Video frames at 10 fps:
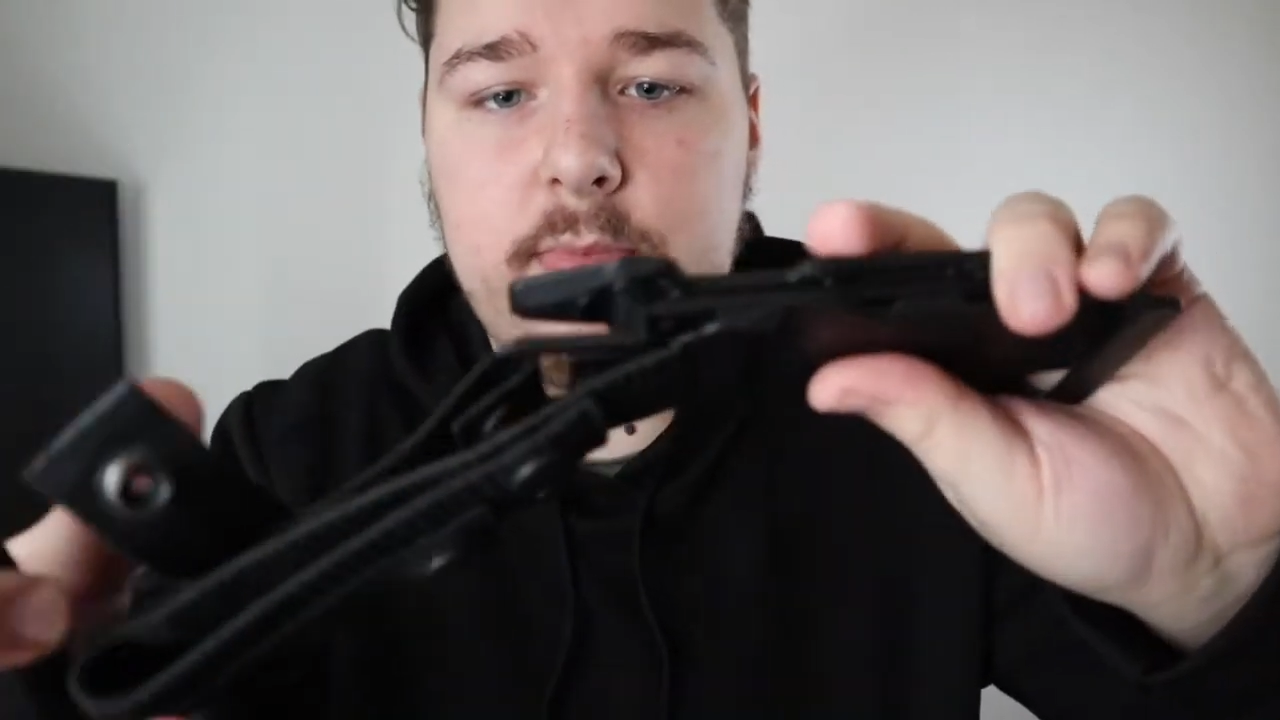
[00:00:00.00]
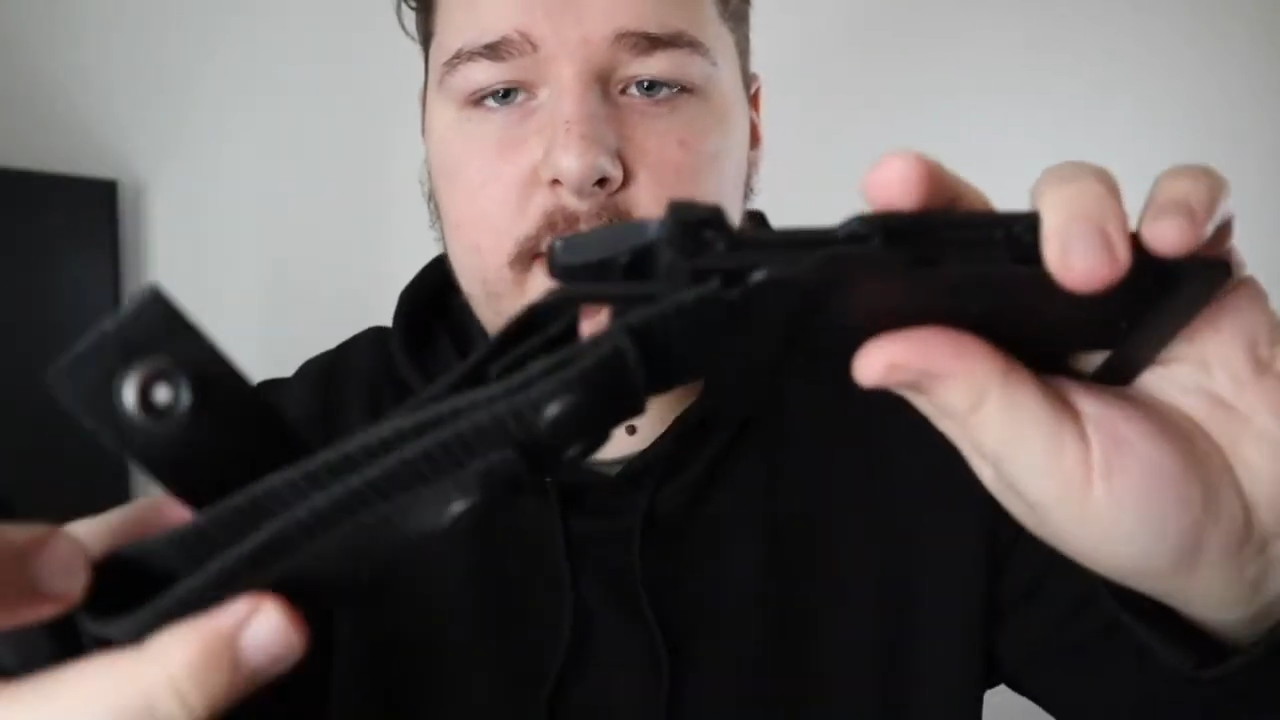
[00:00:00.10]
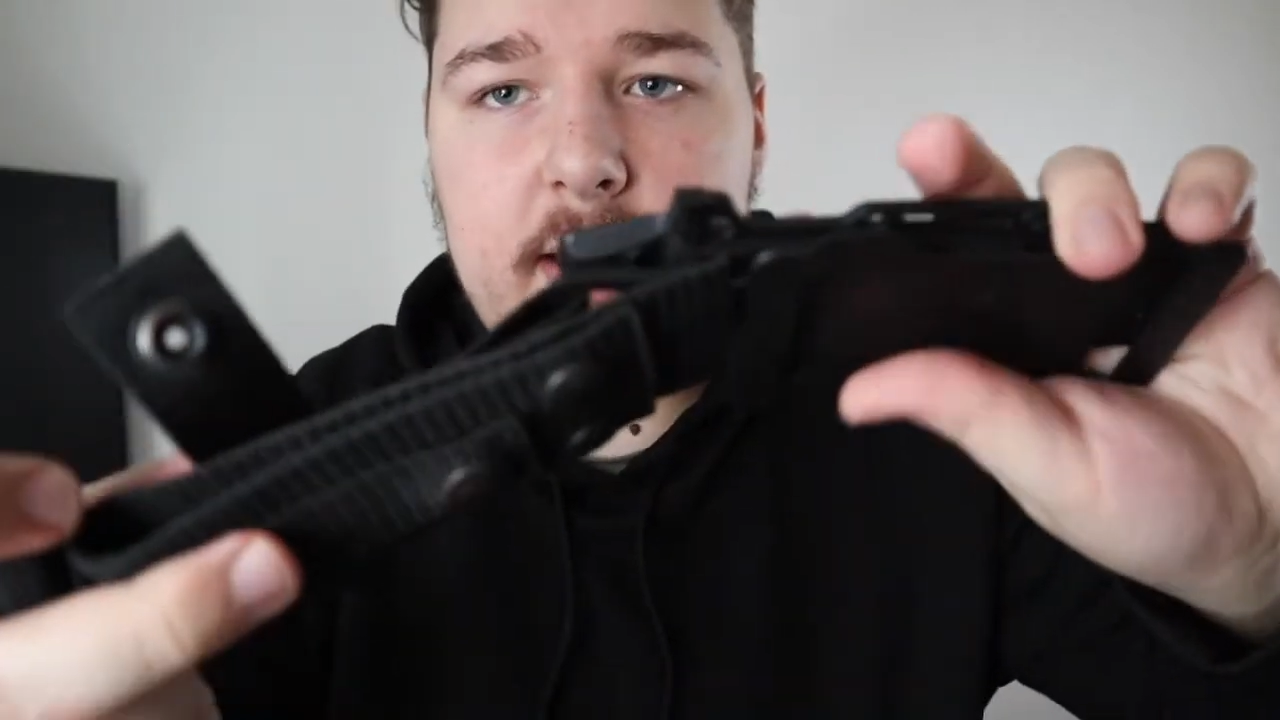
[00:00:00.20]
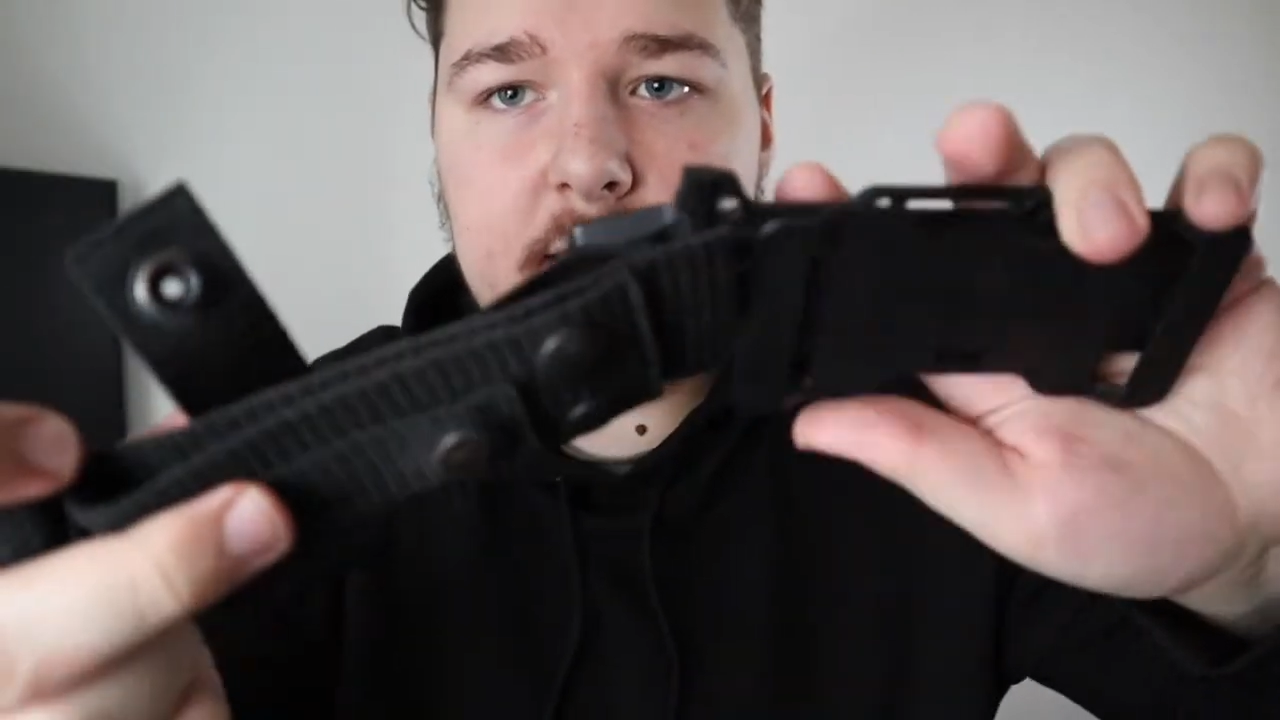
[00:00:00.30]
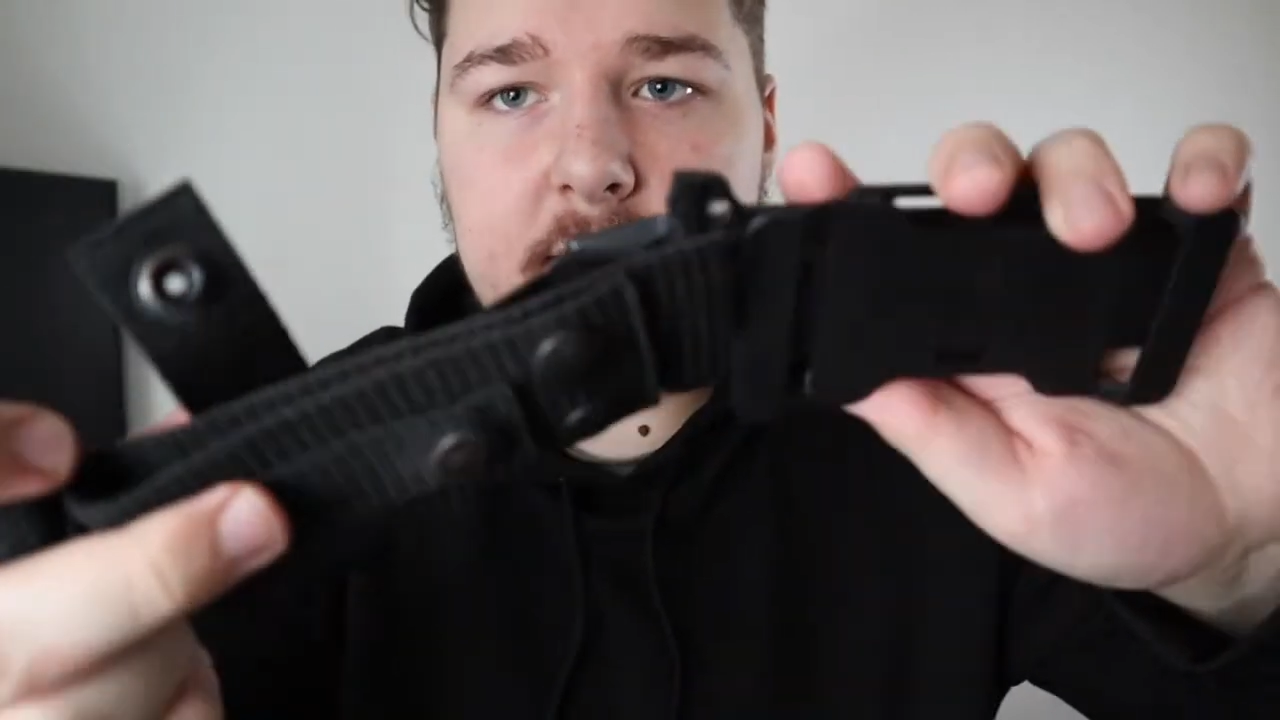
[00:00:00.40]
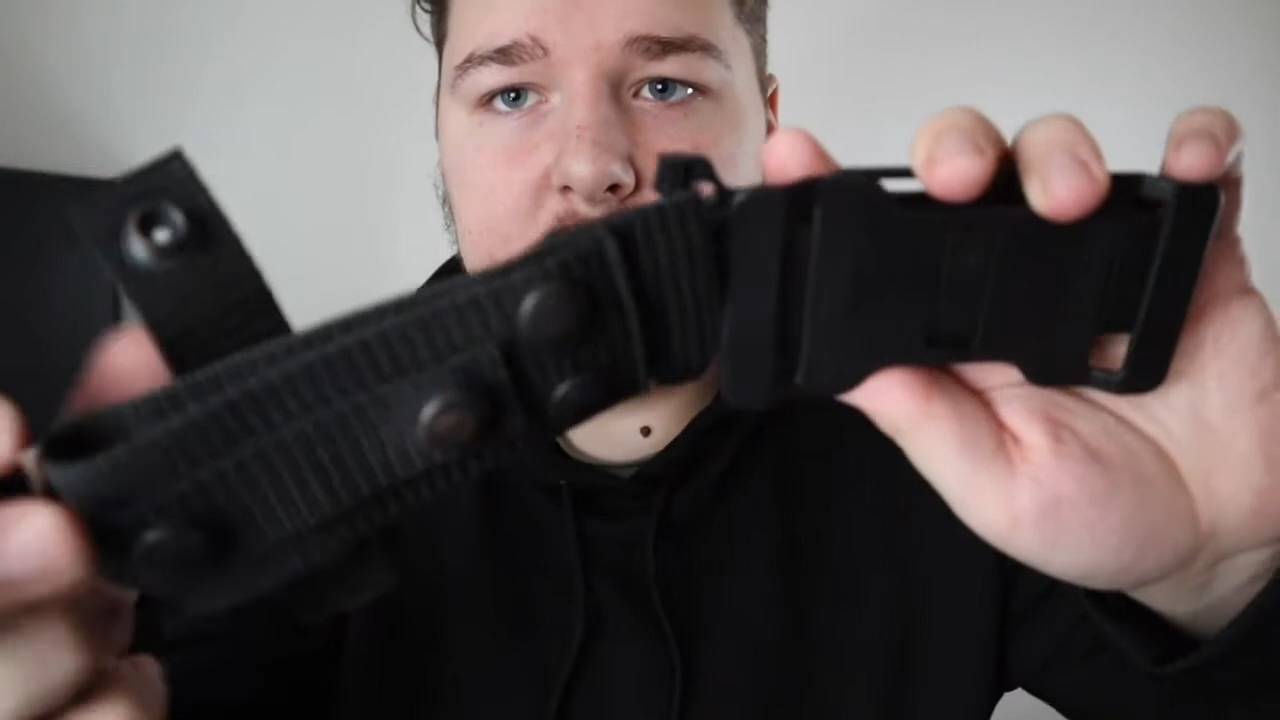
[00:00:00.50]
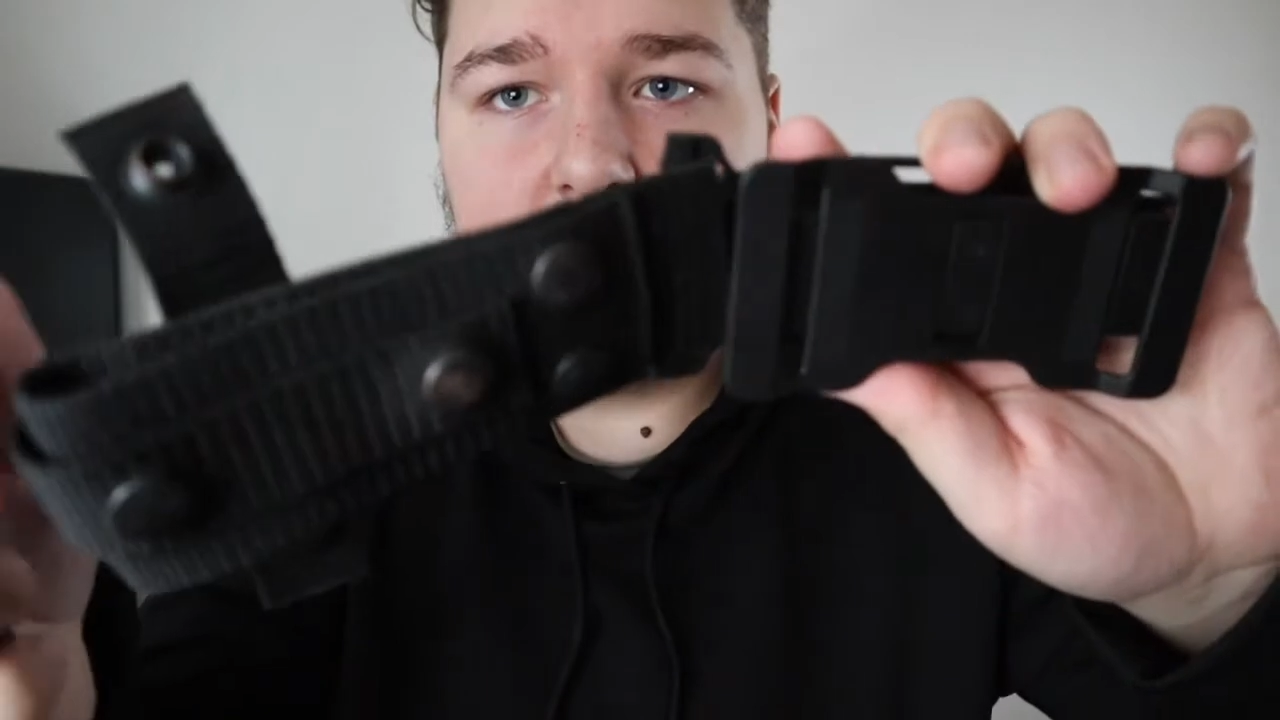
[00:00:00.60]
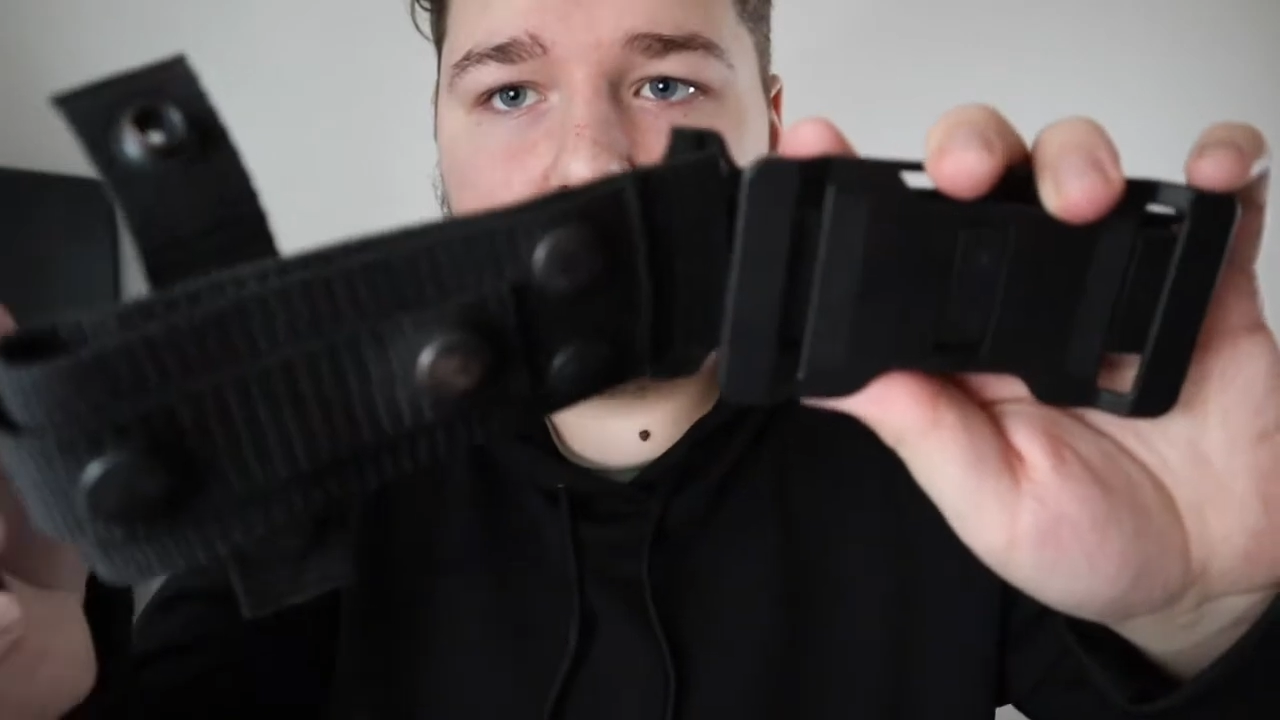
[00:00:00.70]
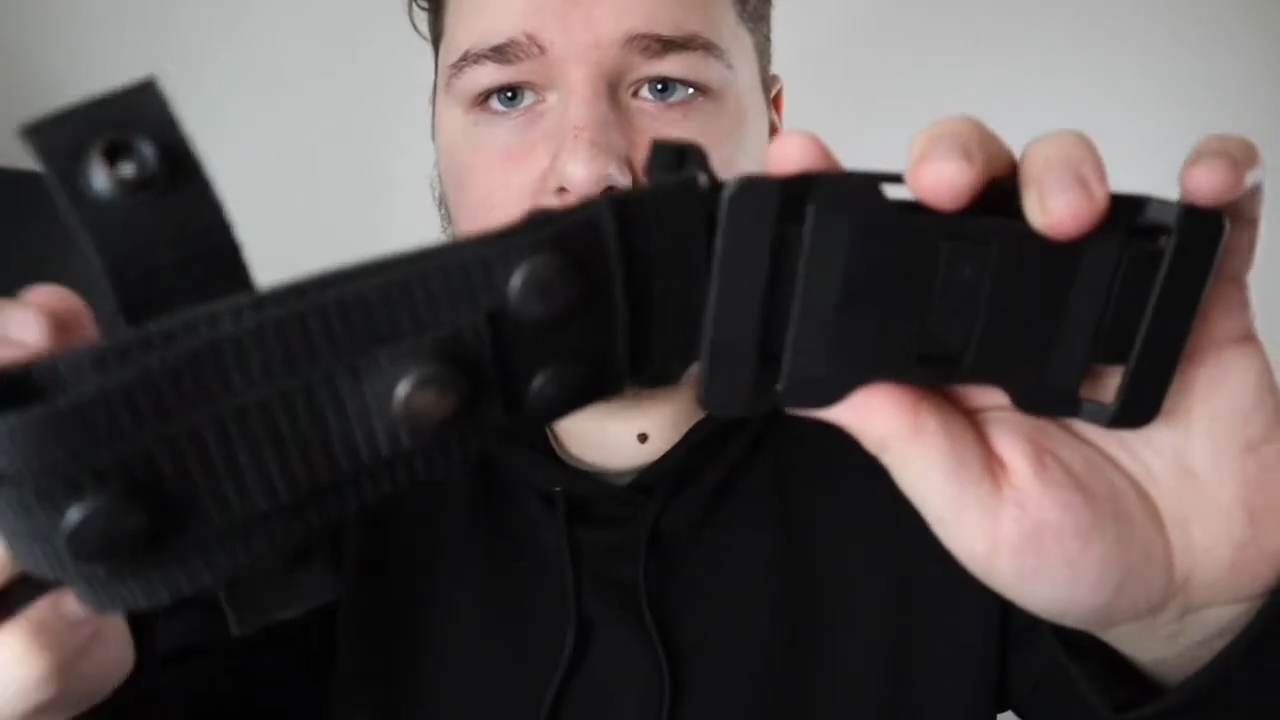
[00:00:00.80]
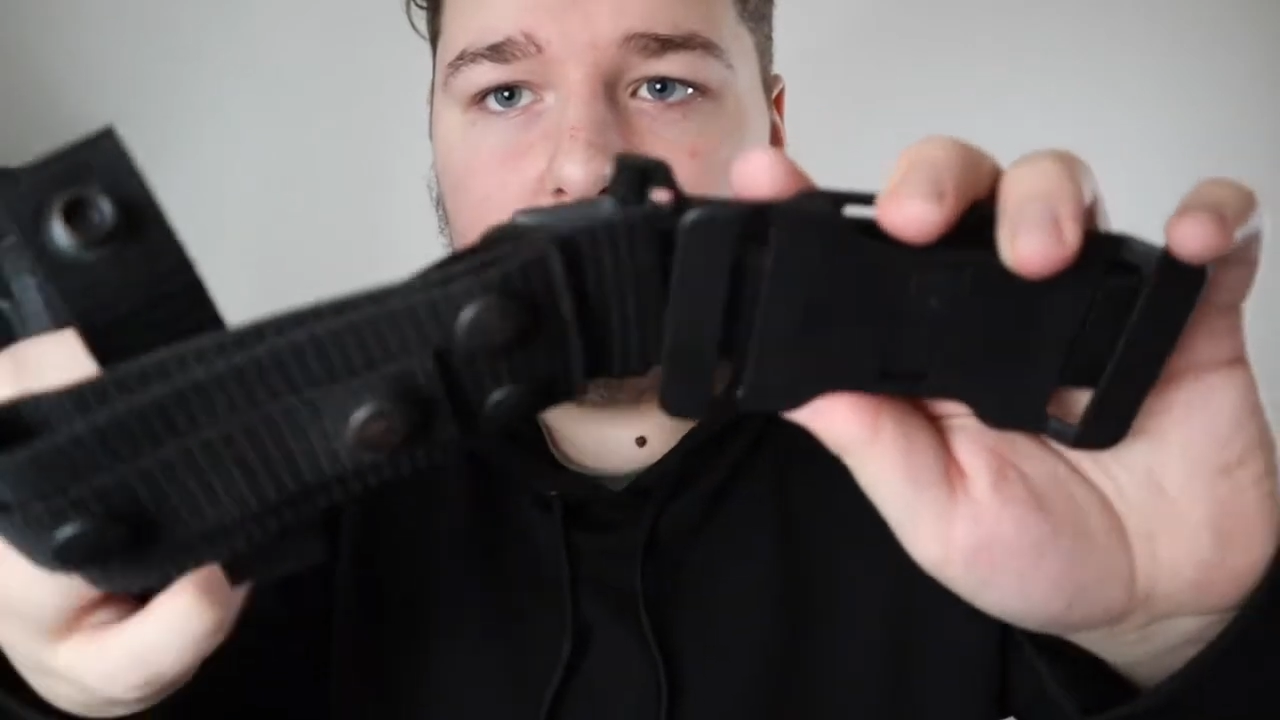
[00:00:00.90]

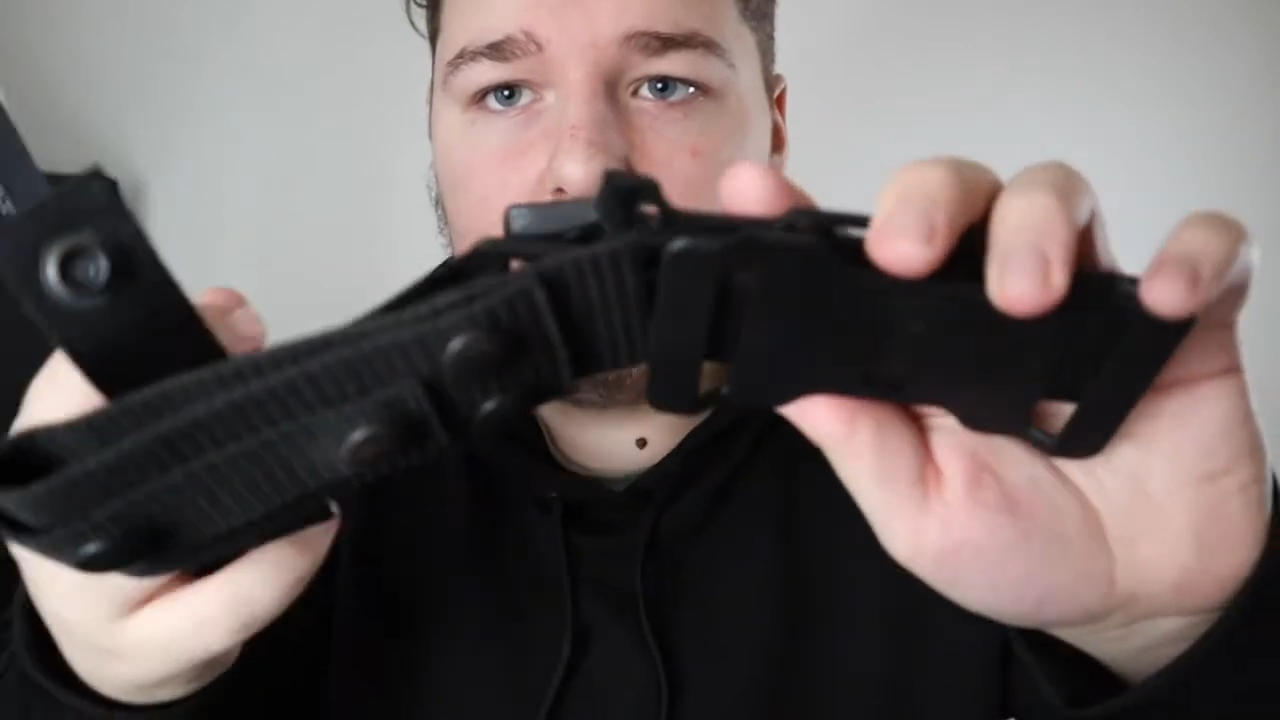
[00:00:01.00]
there's a